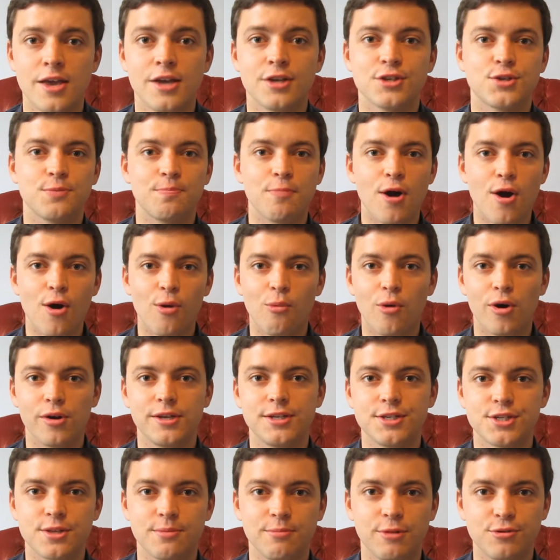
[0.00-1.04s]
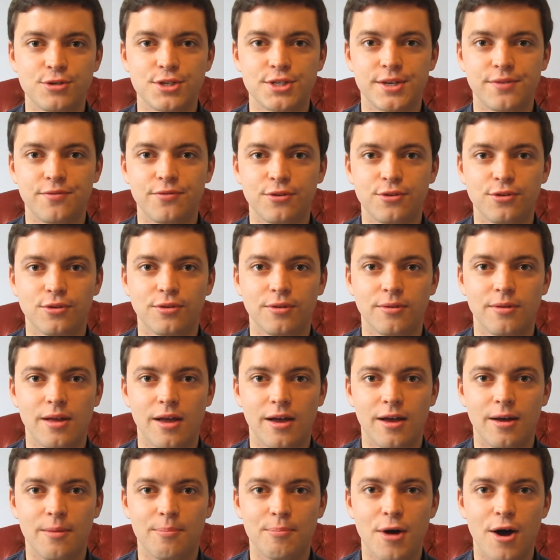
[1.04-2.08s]
So part one is the most difficult
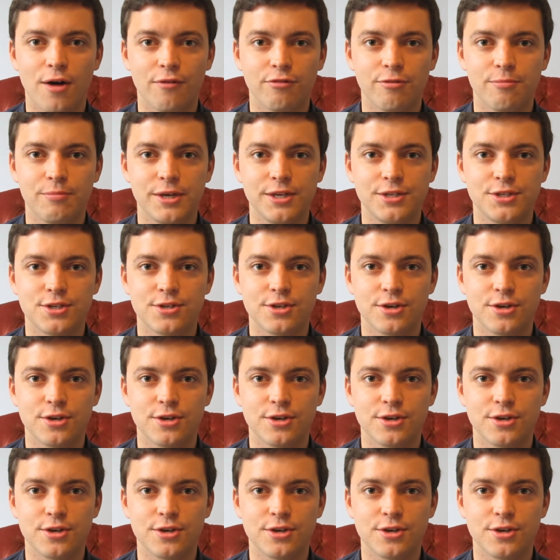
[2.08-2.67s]
part for me